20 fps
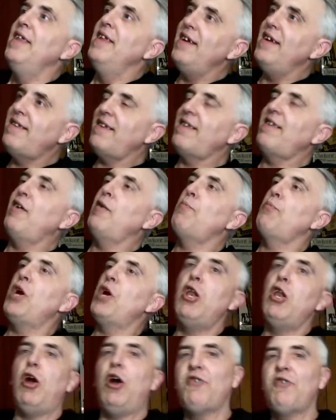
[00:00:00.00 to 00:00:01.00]
This is who
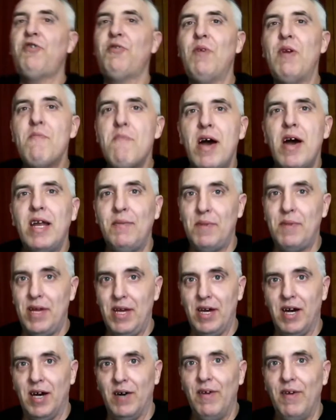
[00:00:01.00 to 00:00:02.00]
Brie Larson reminded
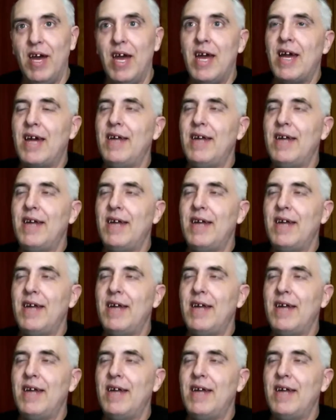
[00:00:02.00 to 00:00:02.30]
me of.